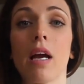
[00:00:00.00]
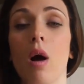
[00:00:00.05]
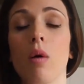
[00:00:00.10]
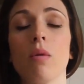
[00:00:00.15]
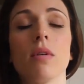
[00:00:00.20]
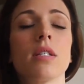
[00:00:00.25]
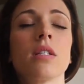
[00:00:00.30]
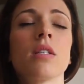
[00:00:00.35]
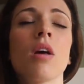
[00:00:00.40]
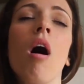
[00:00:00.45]
I
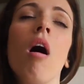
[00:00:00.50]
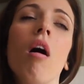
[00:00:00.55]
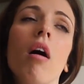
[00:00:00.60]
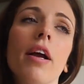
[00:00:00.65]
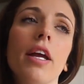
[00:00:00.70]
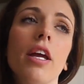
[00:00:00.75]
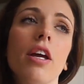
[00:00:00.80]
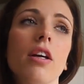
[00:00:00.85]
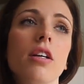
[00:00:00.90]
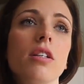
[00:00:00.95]
was
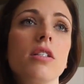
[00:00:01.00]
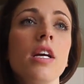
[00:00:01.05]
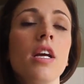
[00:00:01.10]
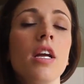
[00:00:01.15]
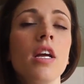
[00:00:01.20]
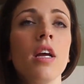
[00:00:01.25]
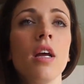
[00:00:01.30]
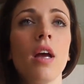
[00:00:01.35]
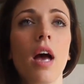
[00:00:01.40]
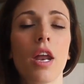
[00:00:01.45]
tired
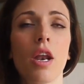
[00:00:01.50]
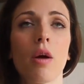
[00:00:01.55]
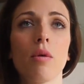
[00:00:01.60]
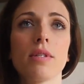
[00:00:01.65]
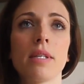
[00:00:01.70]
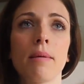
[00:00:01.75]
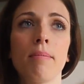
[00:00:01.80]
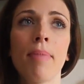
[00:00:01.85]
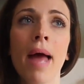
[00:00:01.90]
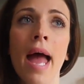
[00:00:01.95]
and I
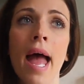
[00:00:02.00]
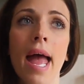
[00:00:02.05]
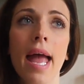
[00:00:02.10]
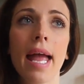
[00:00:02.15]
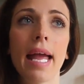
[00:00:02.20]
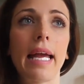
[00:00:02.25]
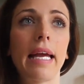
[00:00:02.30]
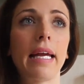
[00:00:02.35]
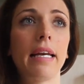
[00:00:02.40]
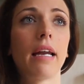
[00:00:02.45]
was in
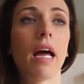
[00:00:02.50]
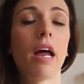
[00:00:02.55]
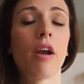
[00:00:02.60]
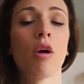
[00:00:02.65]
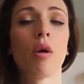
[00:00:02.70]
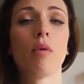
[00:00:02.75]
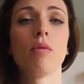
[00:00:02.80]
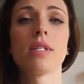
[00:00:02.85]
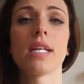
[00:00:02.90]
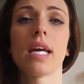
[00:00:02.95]
pain and
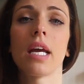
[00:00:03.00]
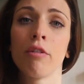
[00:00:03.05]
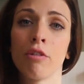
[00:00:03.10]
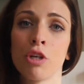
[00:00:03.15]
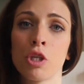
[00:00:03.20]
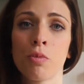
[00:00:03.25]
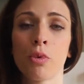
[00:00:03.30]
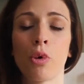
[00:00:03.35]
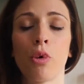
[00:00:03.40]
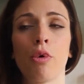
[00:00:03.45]
I was
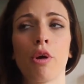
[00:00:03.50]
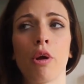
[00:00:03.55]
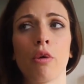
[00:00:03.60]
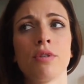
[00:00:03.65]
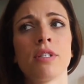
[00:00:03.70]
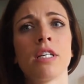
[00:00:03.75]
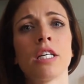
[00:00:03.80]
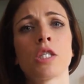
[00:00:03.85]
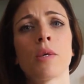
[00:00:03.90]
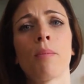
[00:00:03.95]
irritable and I
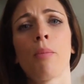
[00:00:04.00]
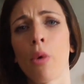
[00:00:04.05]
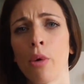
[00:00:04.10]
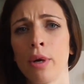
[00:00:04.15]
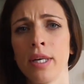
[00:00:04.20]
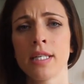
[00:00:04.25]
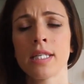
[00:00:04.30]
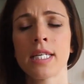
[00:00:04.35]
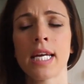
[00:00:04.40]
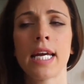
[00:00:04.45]
was
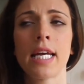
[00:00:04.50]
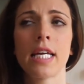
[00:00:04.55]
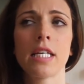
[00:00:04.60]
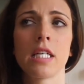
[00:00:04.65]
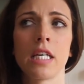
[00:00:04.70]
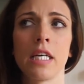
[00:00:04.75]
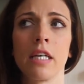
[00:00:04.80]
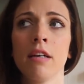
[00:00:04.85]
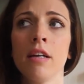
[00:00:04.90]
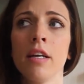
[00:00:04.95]

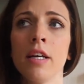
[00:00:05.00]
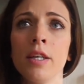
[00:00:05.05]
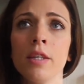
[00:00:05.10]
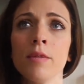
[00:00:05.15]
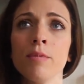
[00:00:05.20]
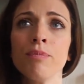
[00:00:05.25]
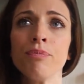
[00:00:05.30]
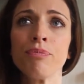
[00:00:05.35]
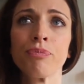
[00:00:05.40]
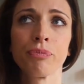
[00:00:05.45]
disappointed. And
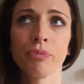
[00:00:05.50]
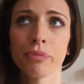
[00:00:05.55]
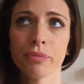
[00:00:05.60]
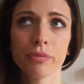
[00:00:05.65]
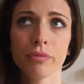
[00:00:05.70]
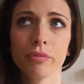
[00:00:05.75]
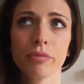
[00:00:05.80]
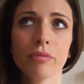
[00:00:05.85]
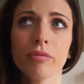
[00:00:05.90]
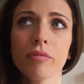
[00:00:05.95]

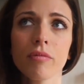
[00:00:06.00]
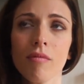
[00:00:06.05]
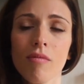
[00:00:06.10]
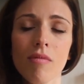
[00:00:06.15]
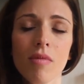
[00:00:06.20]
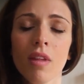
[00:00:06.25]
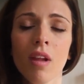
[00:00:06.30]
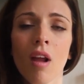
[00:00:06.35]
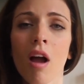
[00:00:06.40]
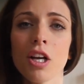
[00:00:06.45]

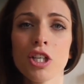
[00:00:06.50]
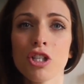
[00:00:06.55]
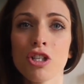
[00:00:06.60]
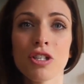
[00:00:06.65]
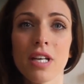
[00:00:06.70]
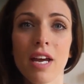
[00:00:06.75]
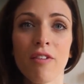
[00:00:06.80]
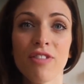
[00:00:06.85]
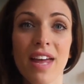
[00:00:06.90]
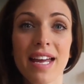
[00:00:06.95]

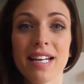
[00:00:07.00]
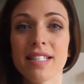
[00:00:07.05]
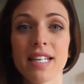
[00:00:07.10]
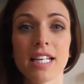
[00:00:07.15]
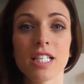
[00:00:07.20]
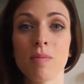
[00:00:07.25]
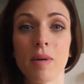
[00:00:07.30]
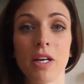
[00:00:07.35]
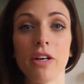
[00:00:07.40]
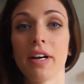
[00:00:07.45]
if they'd
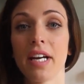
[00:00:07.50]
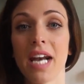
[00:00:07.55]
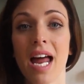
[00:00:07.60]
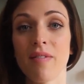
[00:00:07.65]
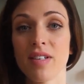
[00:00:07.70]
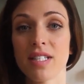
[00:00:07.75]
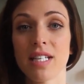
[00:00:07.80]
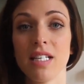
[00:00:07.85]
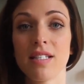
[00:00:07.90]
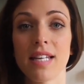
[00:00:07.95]
said to me, you're gonna
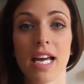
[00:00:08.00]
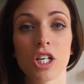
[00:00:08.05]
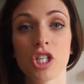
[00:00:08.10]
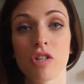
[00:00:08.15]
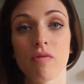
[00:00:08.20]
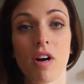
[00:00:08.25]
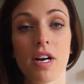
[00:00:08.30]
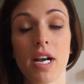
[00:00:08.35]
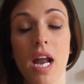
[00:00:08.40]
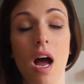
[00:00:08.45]
have a
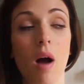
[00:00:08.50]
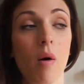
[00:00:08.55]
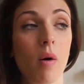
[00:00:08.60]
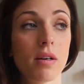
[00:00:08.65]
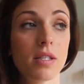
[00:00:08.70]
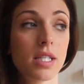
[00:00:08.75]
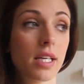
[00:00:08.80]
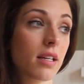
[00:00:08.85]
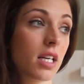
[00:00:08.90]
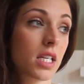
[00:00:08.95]
C-section right now,
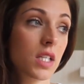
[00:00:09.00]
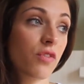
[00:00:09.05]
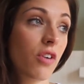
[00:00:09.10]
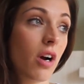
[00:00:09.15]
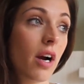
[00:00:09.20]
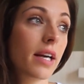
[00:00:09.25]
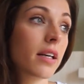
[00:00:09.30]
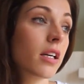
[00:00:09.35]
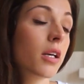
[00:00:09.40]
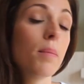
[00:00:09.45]
I'd said, that's
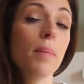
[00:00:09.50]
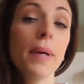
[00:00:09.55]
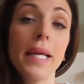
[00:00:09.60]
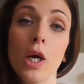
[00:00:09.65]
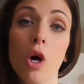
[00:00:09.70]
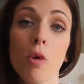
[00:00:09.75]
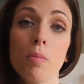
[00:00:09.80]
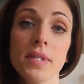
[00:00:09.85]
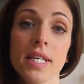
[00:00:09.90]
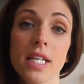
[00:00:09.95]
fine.
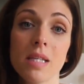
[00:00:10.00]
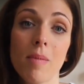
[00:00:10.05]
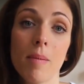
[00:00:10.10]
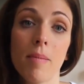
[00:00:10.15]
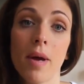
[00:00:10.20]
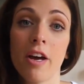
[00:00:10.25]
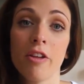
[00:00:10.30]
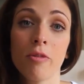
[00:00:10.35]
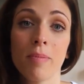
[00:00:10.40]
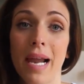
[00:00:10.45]
Complete opposite to my
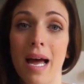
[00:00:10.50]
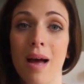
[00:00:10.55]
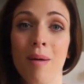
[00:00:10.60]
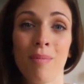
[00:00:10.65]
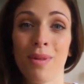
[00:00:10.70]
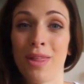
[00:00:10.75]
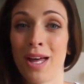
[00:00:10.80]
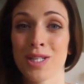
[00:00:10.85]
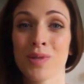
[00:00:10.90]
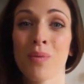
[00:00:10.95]
birth plan,
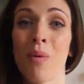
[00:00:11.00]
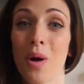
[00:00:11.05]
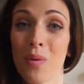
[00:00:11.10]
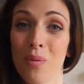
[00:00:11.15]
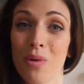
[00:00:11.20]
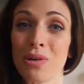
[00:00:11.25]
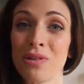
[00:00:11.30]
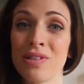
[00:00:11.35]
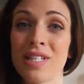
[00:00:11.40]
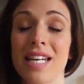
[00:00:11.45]
but that's what I
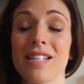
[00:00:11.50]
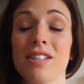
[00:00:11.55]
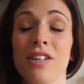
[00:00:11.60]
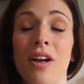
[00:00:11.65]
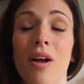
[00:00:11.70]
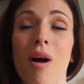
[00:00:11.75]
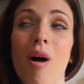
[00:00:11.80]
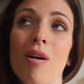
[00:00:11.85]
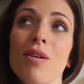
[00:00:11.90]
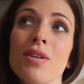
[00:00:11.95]
wanted. And
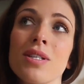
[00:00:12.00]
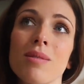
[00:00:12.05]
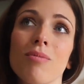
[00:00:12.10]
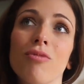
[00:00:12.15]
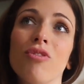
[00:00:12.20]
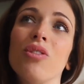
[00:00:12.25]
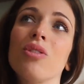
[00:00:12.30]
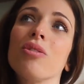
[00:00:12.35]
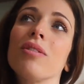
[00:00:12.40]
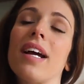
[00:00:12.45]
I asked
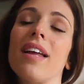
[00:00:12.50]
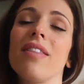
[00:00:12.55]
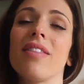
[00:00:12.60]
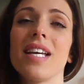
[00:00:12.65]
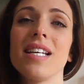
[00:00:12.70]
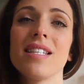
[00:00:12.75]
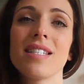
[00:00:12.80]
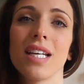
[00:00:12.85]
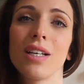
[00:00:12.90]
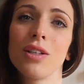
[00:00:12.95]
them for it and
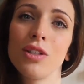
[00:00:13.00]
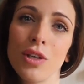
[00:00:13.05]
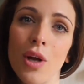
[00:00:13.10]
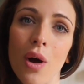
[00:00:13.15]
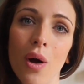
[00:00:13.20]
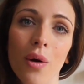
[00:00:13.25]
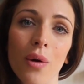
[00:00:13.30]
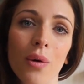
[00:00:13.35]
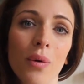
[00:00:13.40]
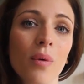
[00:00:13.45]
they said
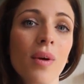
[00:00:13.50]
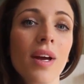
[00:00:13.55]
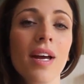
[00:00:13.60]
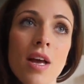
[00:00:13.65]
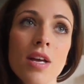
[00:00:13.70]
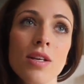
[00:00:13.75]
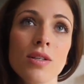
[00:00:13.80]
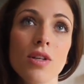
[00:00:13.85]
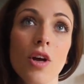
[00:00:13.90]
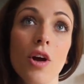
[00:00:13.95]
no.
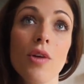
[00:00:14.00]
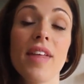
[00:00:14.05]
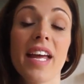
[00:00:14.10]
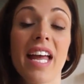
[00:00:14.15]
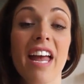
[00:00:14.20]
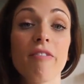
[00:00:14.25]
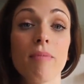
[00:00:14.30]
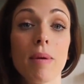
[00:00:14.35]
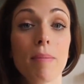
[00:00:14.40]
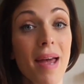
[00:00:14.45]
So they
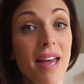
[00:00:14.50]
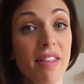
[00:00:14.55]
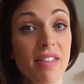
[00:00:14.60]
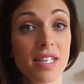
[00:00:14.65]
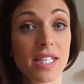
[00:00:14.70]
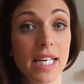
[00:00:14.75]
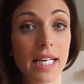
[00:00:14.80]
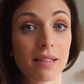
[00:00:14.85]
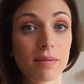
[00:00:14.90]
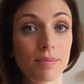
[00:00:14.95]
gave me
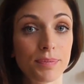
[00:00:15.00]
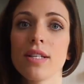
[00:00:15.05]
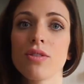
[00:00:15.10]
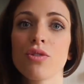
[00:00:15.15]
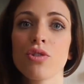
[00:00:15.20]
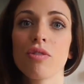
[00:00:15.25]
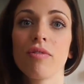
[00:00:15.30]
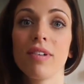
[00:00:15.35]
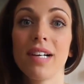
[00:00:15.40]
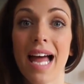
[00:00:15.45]
pethidine.
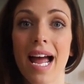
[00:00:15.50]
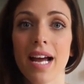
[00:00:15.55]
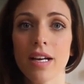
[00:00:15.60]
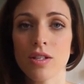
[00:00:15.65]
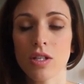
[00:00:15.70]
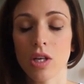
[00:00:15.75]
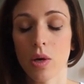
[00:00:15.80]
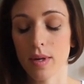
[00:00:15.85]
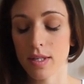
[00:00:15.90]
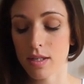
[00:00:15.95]
It's to
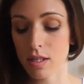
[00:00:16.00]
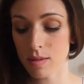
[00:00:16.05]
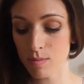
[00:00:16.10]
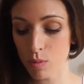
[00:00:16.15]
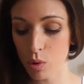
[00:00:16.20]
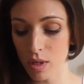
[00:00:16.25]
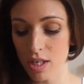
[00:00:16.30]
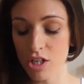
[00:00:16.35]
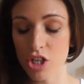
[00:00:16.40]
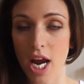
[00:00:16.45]
relax you. It's a
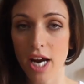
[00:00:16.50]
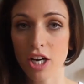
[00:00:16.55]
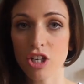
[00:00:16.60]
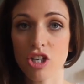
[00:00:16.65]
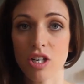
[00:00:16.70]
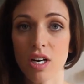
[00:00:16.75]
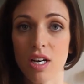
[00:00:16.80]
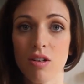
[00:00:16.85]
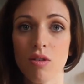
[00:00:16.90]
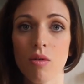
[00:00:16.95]
small
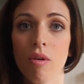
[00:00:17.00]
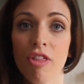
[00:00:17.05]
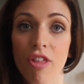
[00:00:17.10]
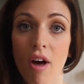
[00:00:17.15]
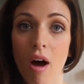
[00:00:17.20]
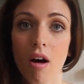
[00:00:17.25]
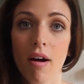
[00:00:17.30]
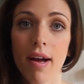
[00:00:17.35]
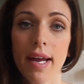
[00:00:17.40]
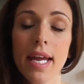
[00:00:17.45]
injection in your
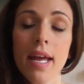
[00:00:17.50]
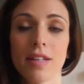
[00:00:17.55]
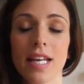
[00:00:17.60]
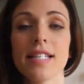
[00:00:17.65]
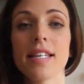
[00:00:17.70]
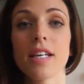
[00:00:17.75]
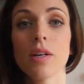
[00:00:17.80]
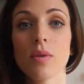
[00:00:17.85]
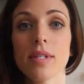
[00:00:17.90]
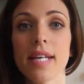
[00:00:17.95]
thigh.
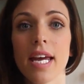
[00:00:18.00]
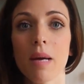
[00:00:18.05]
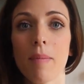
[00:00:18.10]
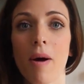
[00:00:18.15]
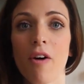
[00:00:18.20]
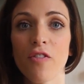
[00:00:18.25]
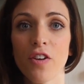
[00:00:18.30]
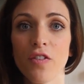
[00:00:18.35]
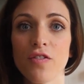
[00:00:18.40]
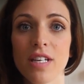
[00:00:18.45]
They said it would take
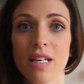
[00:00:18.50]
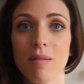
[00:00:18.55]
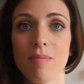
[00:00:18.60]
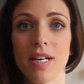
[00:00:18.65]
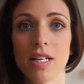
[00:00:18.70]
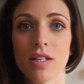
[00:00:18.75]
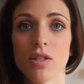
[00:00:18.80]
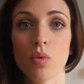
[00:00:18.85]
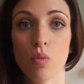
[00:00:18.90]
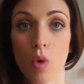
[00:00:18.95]
about 15
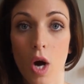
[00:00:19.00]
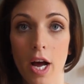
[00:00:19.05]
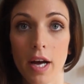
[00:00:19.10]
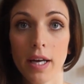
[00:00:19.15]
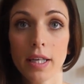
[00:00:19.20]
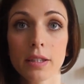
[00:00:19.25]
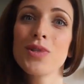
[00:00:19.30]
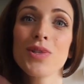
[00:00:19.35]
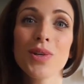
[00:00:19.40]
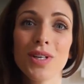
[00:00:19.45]
minutes to
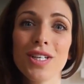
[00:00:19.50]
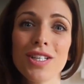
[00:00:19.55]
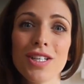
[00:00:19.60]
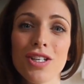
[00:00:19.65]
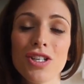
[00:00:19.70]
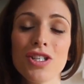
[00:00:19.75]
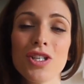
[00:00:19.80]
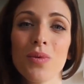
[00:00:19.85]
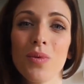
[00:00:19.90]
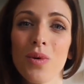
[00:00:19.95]
work. Sooner
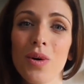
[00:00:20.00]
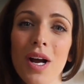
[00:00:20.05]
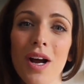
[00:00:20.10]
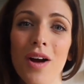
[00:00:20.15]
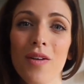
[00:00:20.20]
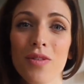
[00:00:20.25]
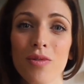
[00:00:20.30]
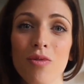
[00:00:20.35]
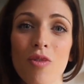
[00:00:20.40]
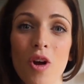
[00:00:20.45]
did she walk
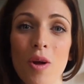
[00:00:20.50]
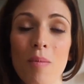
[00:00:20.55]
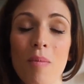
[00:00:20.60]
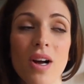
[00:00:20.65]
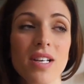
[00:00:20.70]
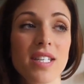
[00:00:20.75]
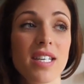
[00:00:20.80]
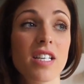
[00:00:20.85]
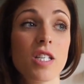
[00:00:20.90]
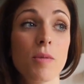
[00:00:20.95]
out the room, but
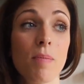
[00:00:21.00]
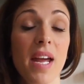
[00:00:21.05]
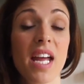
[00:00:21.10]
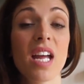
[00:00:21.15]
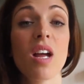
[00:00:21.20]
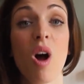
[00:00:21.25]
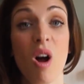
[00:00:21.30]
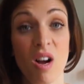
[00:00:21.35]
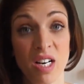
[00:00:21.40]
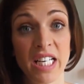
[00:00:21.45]
I said to
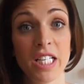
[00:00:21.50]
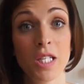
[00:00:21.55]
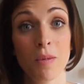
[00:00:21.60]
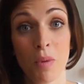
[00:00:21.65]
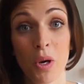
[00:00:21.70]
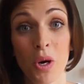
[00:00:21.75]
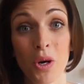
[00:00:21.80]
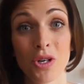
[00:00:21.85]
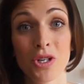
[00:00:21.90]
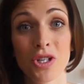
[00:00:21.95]
Pete, I need to
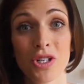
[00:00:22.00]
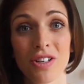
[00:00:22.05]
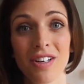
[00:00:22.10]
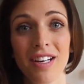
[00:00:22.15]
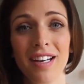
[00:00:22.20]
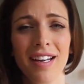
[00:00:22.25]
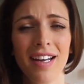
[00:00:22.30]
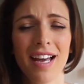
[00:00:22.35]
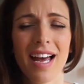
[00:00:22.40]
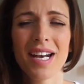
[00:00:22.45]
push.
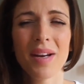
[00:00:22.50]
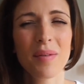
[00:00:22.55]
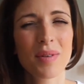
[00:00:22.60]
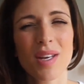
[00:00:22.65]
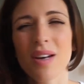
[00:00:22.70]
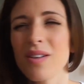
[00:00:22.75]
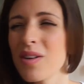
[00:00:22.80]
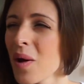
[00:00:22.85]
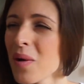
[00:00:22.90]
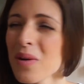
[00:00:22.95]
And he was
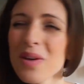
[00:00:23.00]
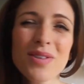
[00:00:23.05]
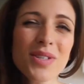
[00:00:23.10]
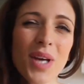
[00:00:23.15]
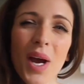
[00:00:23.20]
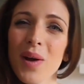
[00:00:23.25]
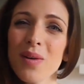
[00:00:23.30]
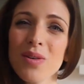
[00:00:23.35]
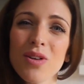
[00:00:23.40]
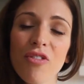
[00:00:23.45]
like, no, you
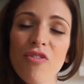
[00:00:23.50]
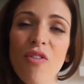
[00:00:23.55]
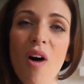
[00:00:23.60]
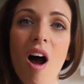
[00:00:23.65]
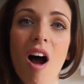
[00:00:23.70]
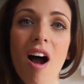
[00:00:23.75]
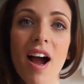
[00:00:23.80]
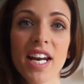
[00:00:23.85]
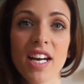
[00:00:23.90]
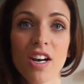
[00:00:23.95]
don't, you're
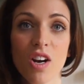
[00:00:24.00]
fine.